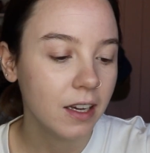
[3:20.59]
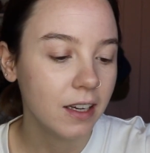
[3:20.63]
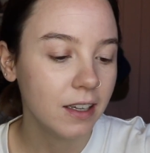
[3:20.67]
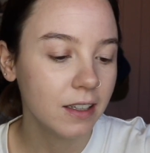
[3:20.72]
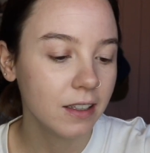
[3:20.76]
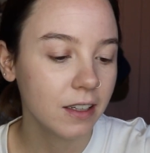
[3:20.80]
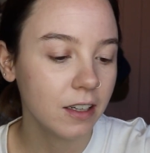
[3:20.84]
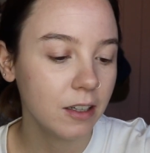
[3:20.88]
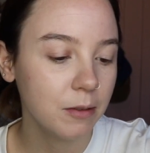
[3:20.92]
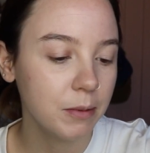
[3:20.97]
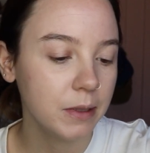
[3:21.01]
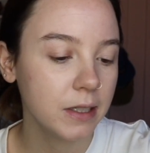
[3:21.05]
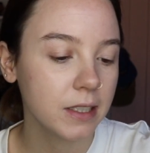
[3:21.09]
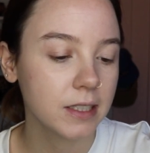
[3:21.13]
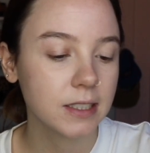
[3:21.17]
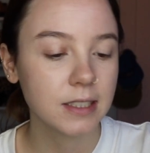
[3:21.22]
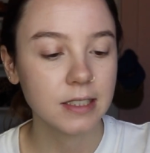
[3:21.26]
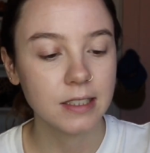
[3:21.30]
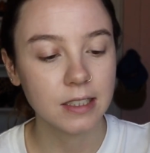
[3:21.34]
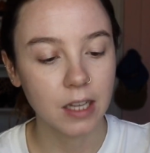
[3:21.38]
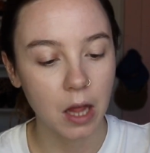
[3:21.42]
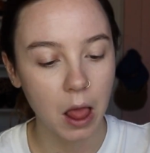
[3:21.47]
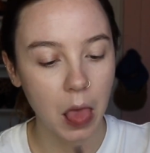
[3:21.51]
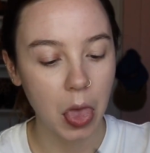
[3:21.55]
A
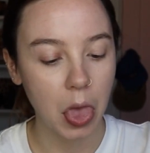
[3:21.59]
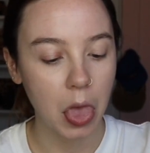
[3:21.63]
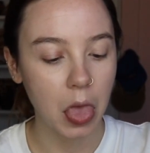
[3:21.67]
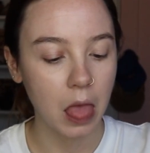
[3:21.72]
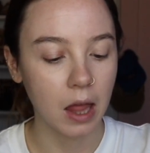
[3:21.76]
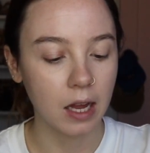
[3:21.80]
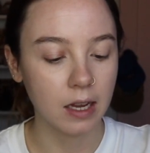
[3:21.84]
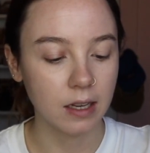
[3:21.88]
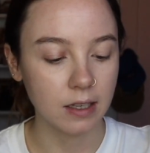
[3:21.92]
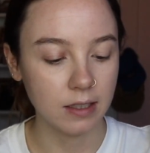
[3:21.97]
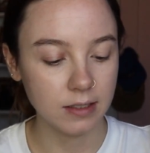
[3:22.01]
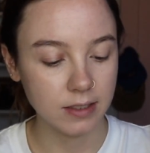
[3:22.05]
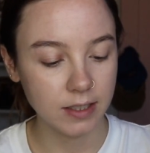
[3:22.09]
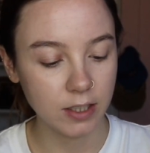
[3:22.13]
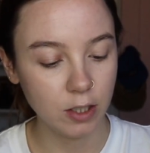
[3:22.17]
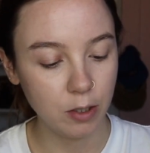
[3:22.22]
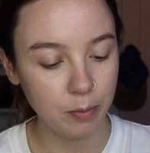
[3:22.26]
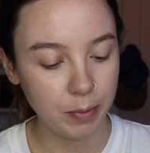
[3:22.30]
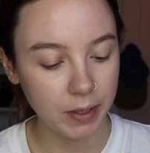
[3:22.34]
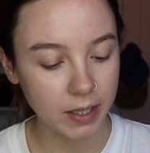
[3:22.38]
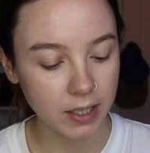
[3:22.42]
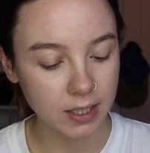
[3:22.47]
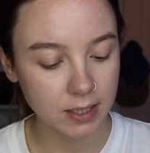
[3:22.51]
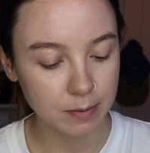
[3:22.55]
little
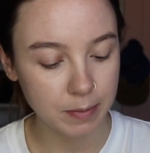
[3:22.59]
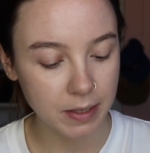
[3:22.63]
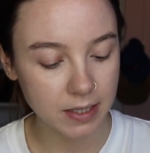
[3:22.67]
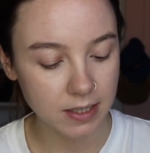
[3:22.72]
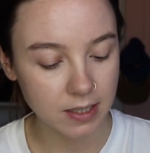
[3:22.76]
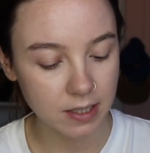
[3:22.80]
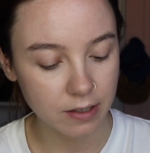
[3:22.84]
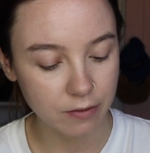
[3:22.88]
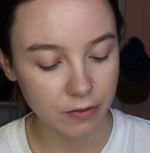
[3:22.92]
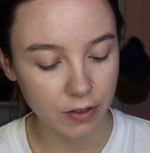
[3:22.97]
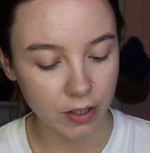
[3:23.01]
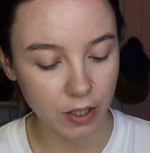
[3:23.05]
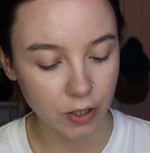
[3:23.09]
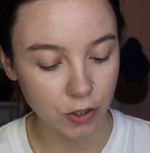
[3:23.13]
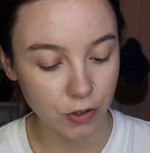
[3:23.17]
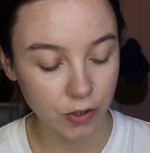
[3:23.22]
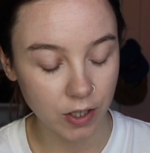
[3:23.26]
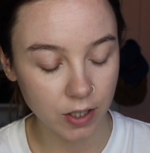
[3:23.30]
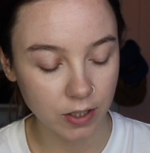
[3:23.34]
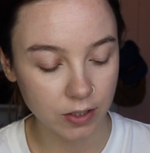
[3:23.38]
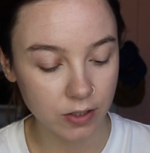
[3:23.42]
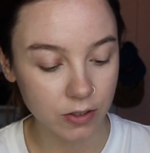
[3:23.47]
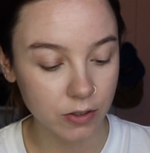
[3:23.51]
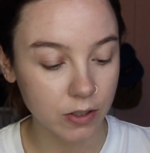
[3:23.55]
bit expensive for the
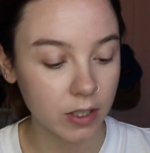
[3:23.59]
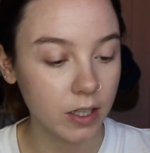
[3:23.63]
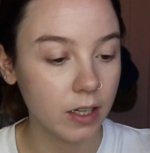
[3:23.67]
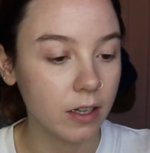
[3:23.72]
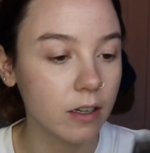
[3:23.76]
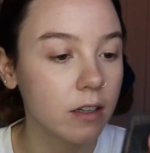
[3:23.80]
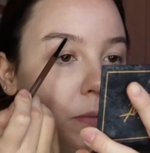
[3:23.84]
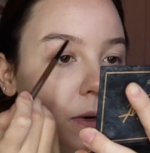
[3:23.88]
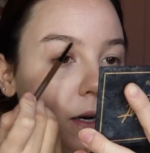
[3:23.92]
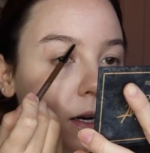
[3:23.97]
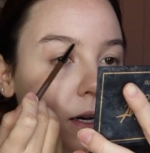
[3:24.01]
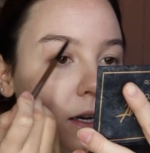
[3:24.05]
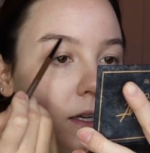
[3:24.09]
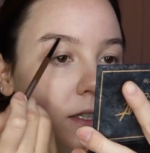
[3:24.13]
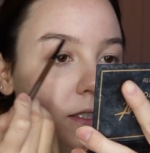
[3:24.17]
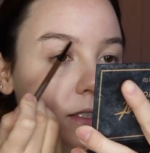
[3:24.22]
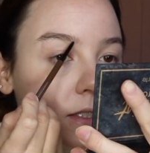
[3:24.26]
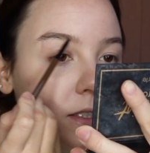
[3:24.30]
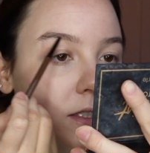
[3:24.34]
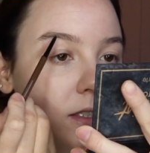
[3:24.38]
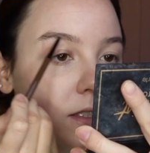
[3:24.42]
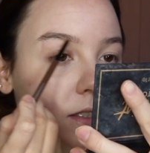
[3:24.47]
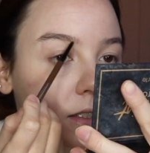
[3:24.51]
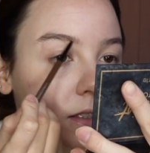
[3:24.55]
drugstore,
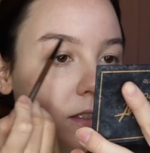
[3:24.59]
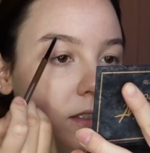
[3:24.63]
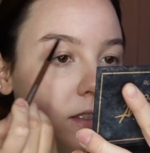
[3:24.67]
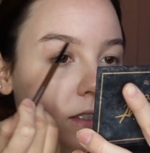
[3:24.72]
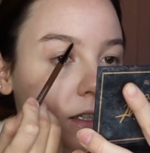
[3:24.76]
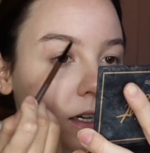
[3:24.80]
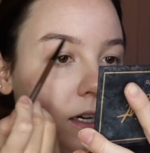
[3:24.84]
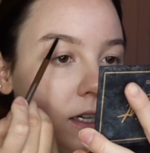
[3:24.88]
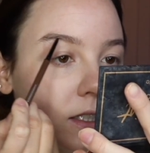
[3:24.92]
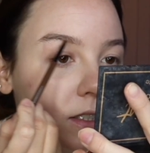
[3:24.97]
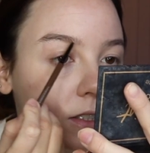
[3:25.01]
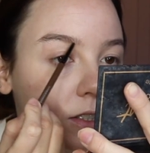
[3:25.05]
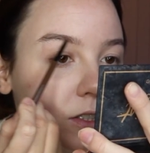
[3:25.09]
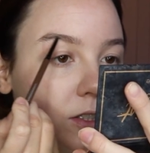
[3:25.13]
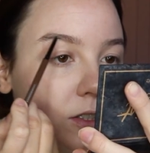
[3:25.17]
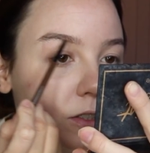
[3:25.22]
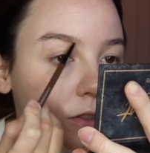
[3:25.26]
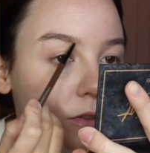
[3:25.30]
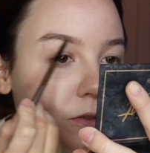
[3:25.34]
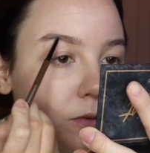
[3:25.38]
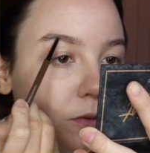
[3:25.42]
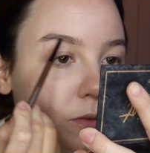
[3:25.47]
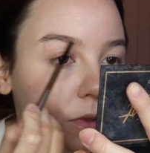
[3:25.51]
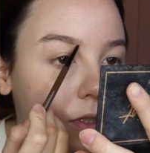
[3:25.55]
but I
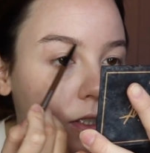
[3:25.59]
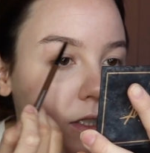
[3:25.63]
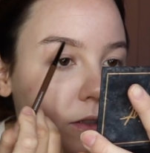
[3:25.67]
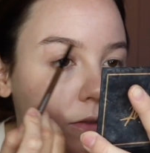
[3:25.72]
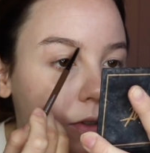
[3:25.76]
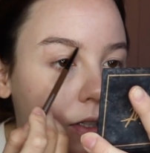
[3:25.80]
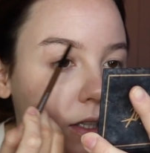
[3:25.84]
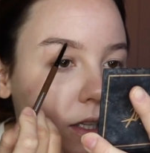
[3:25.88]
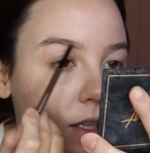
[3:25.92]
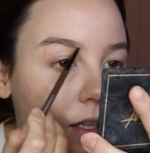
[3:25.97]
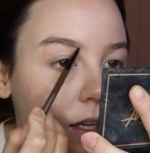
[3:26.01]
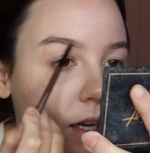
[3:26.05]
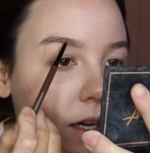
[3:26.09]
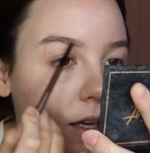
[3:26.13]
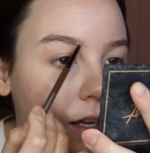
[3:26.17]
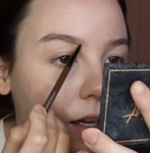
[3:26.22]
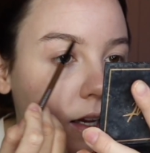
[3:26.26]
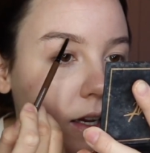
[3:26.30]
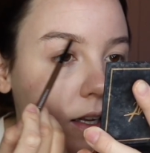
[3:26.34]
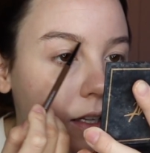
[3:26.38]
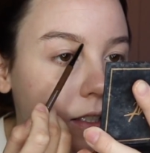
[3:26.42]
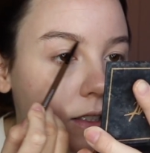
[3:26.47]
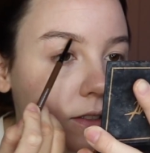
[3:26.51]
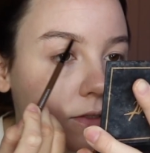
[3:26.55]
do really, really like
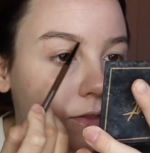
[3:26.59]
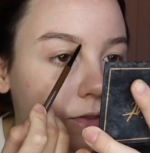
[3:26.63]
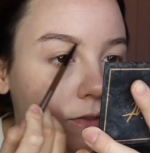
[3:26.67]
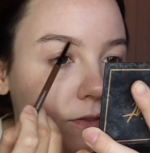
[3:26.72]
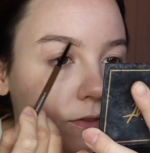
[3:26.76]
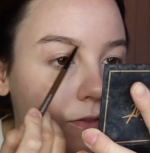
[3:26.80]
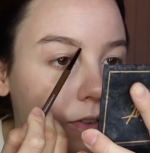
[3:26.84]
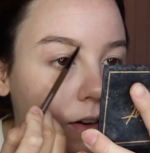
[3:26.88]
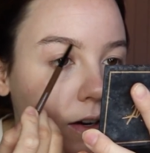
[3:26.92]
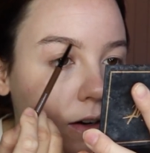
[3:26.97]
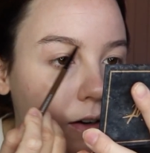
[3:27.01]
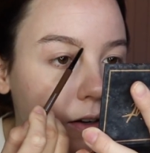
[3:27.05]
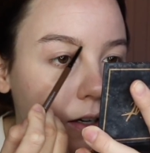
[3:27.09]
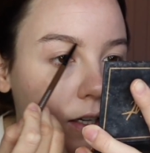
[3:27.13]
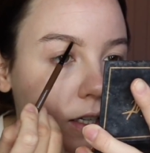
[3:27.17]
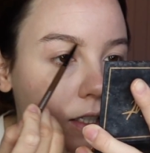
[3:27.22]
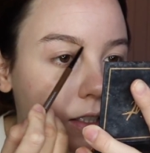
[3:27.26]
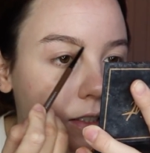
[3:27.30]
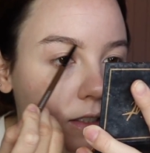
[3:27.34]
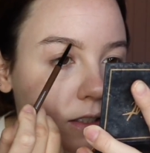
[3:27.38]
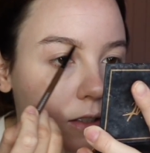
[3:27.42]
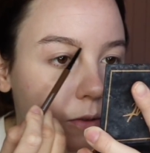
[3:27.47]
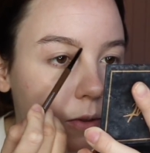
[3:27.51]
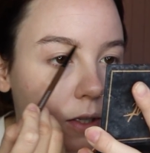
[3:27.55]
it. It's very
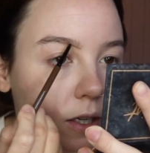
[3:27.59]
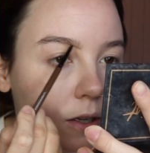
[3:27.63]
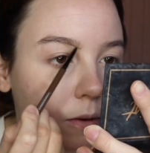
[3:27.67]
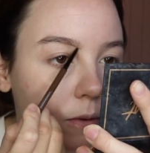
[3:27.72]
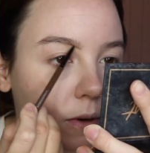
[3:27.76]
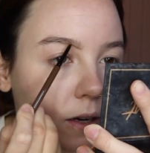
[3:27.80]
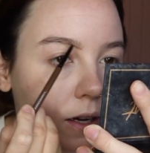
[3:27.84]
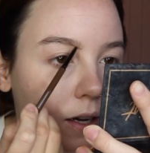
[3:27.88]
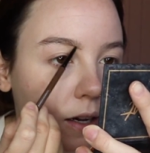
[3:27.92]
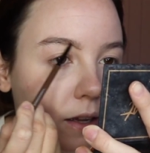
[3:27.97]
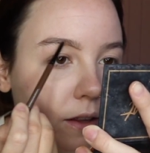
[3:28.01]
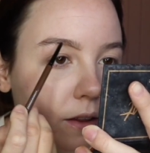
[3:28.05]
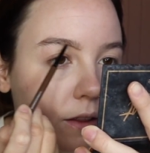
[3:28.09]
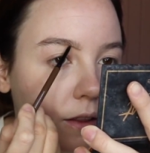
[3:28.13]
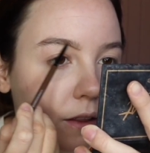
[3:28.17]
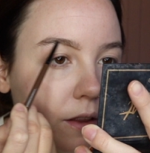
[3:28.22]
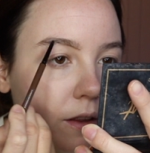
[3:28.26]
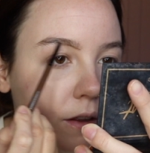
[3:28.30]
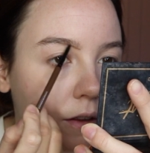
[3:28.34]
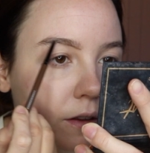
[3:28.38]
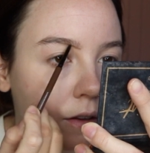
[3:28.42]
easy to work with